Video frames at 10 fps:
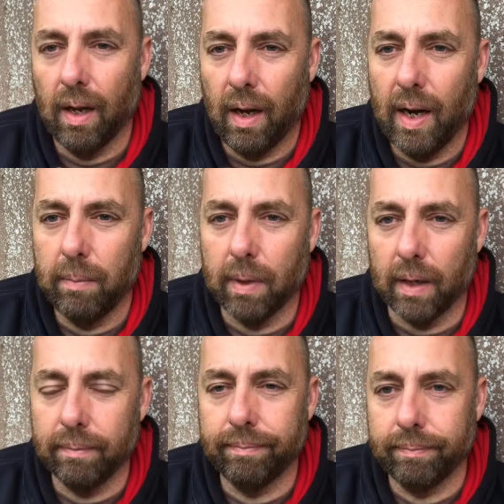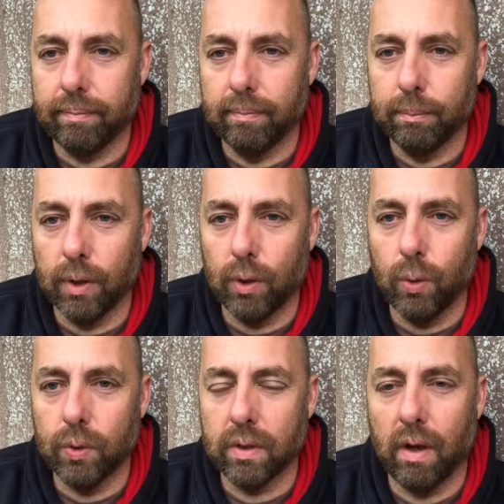I am that. But of
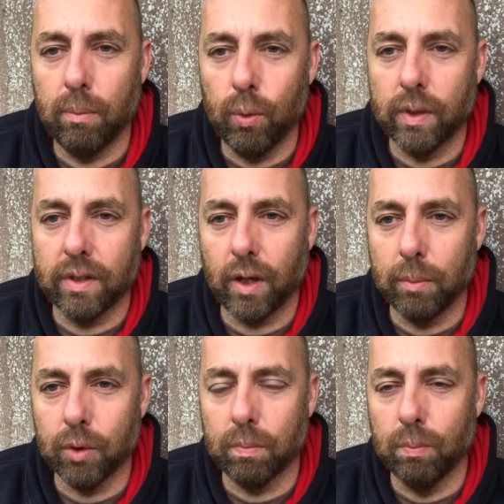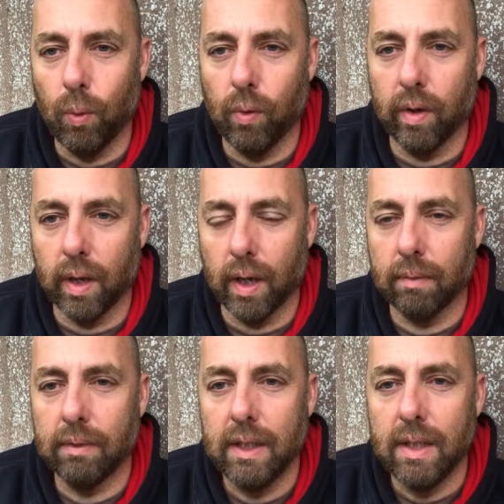course, I'm always so much more than that.
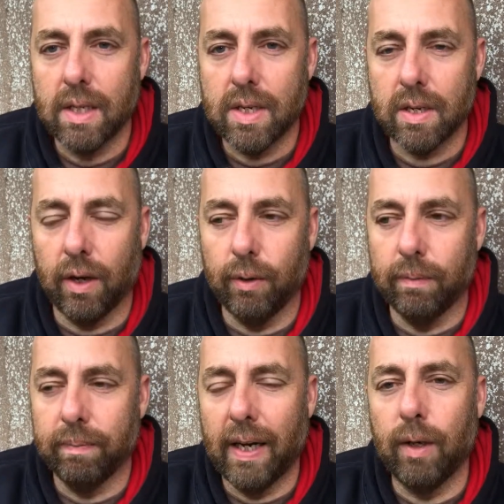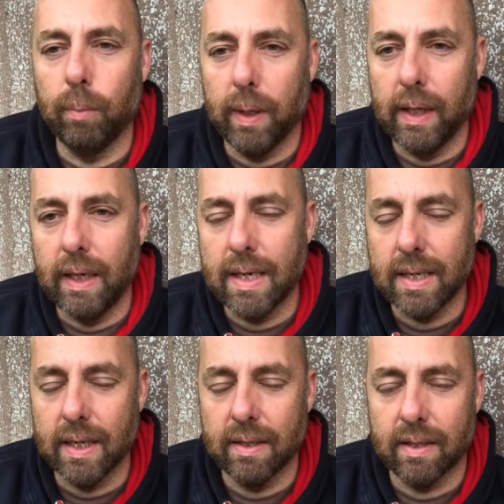So, NLP
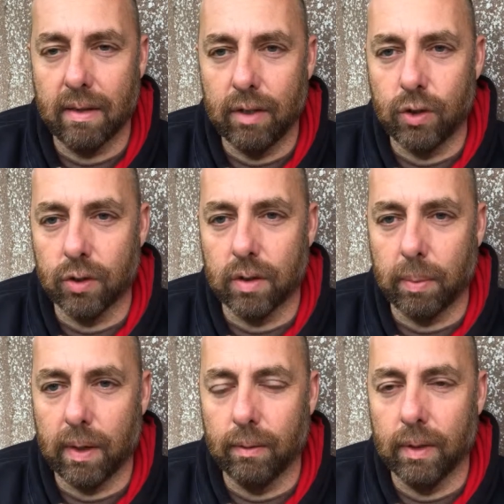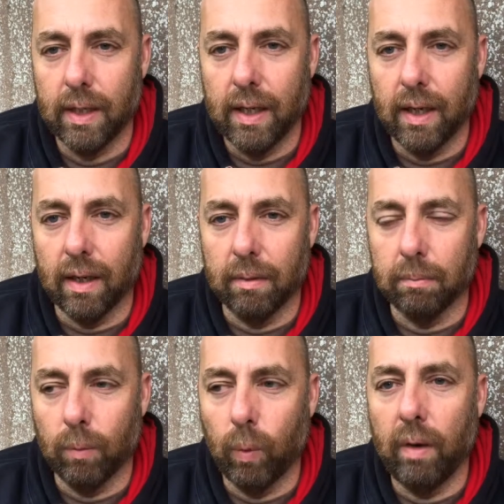isn't necessarily just about
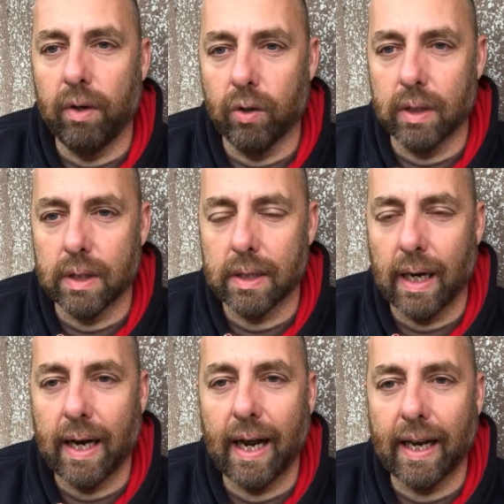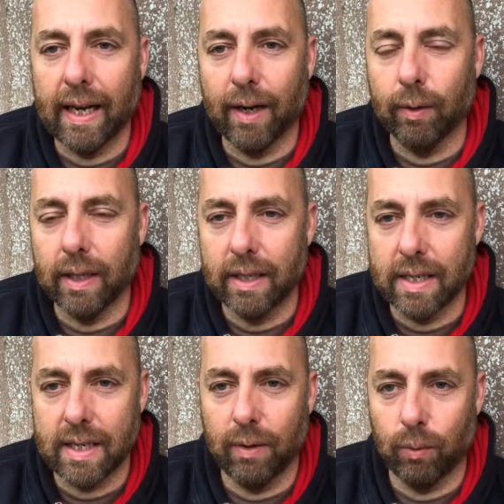um, wearing hoodies and hanging out in
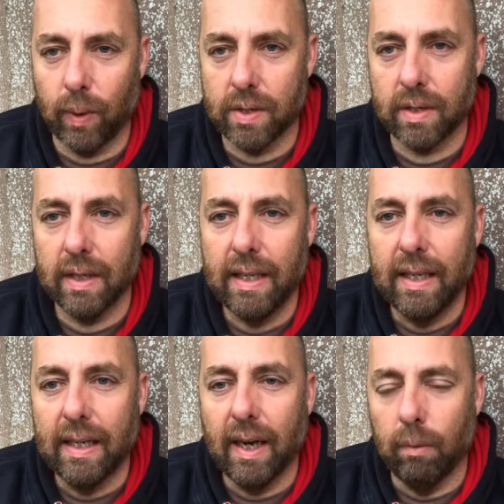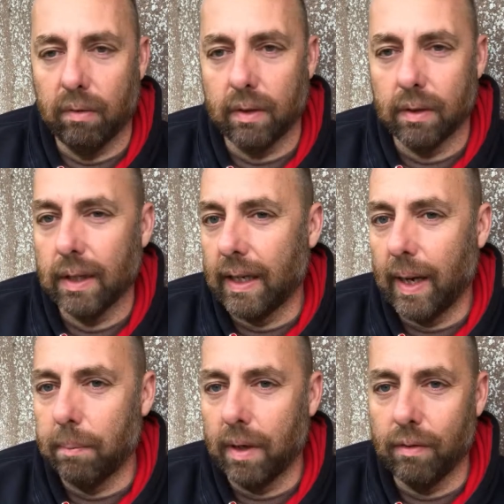the southwest. However, it
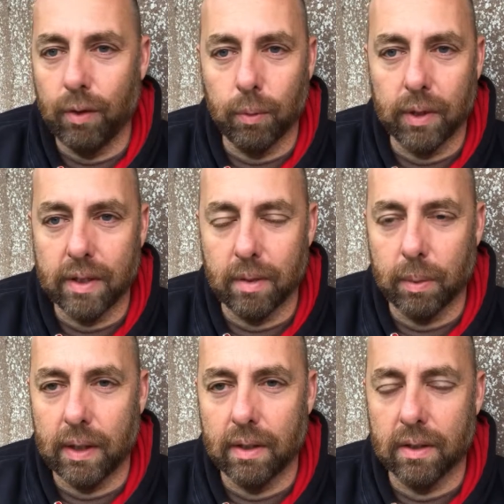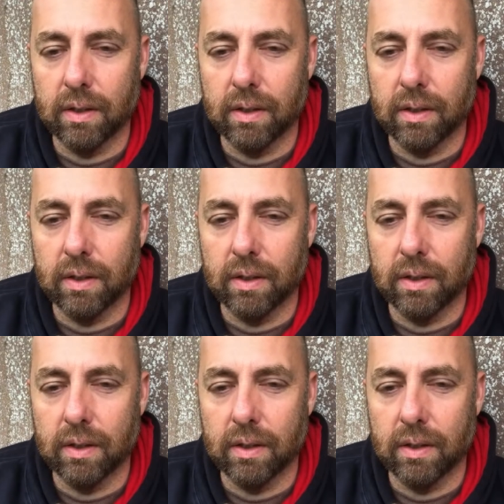can be if you want it to be.